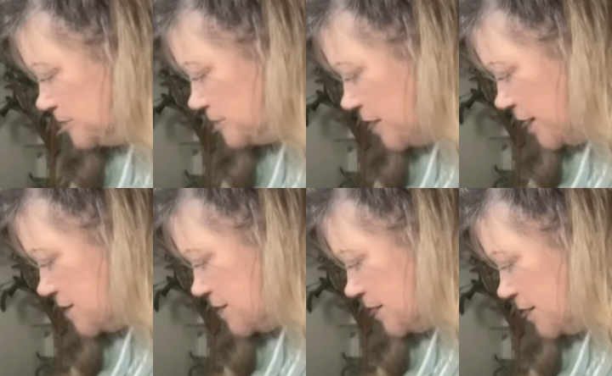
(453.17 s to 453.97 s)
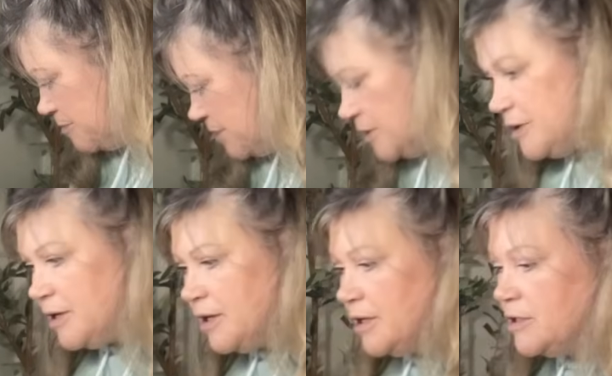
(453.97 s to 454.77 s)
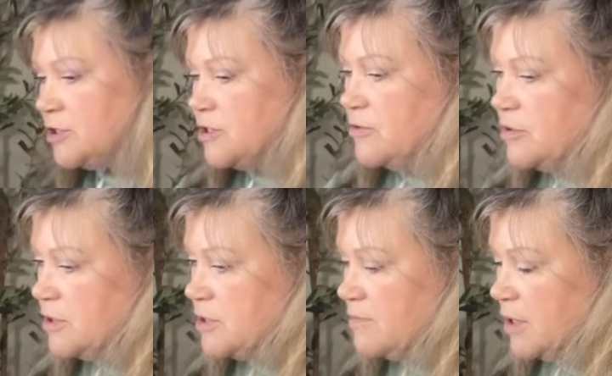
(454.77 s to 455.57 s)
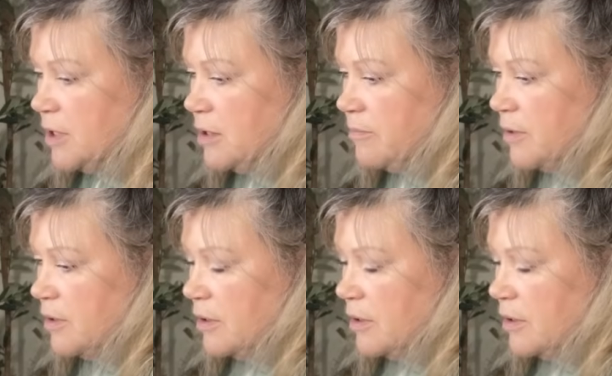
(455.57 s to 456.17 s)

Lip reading: next up, I think I can just hold this one up.